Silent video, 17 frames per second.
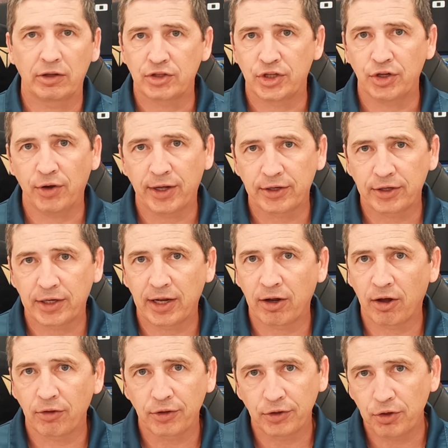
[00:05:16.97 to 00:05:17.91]
Still had to
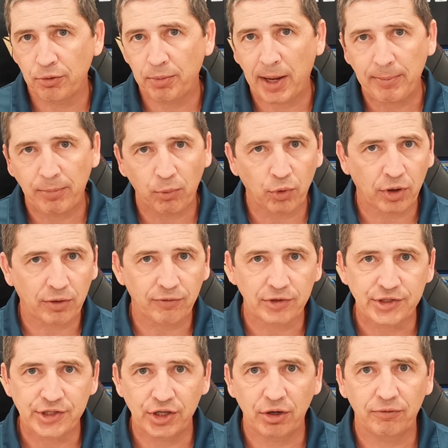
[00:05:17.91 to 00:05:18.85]
get all the new paperwork
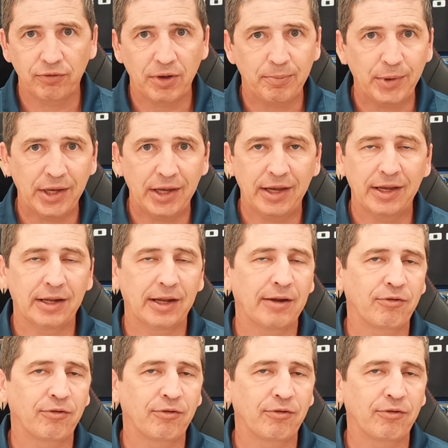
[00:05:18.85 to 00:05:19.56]
for COVP and